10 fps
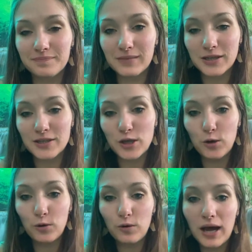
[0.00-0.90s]

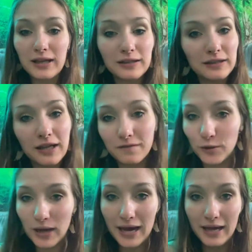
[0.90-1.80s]
So I love
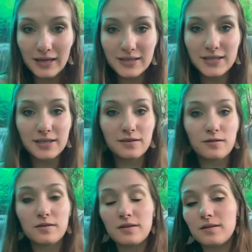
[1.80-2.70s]
you guys.
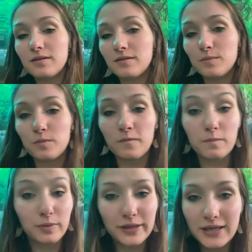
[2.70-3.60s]

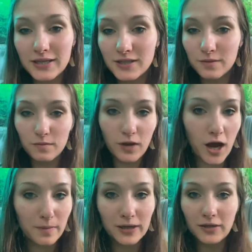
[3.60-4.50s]
Please
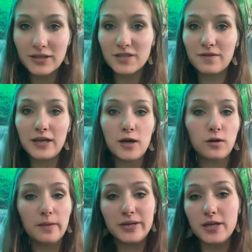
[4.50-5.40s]
comment on this video.
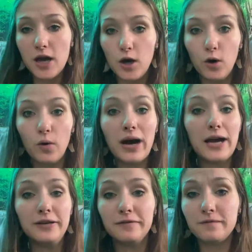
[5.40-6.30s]
Let me know
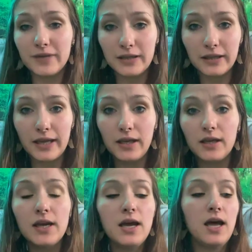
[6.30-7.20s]
how you're
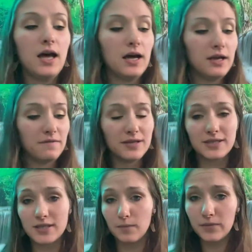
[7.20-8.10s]
feeling. If this
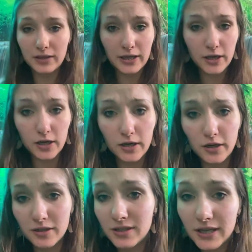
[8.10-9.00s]
is something that
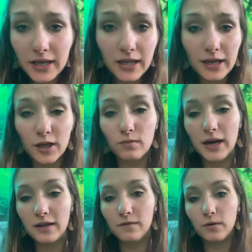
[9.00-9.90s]
you're seeking, that you're
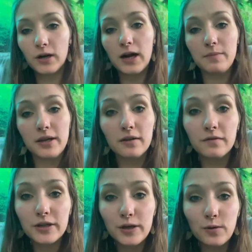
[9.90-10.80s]
ready for, I'm here
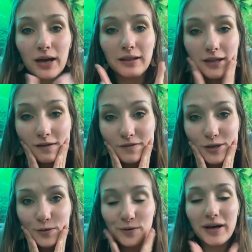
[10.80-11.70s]
for you. I love
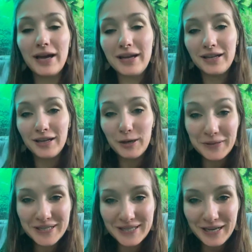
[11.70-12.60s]
you, and
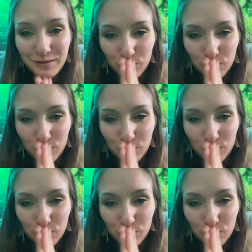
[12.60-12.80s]
namaste.